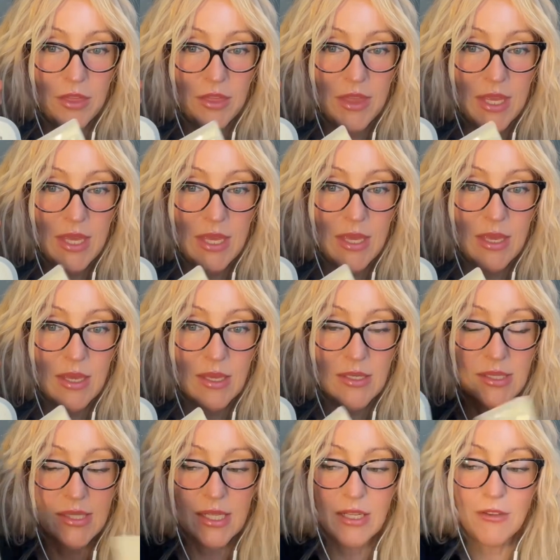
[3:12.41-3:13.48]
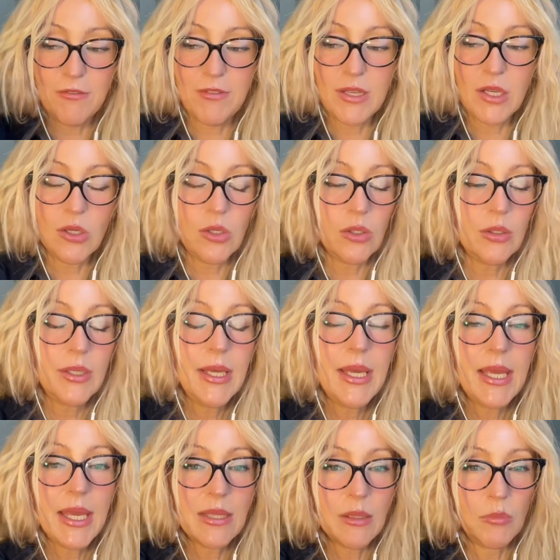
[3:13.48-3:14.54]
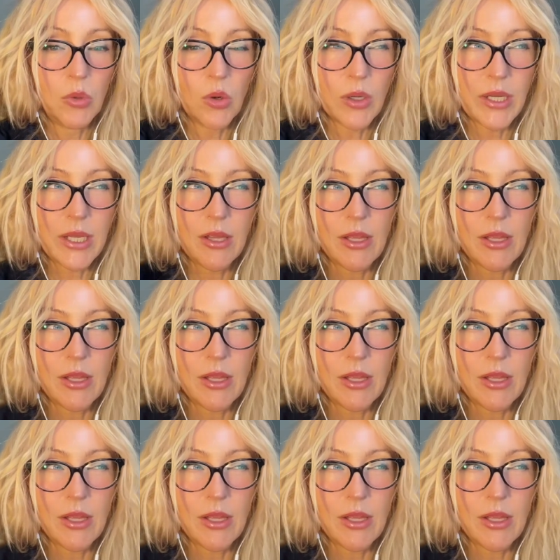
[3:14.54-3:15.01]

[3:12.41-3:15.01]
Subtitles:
the Cetaphil in the morning,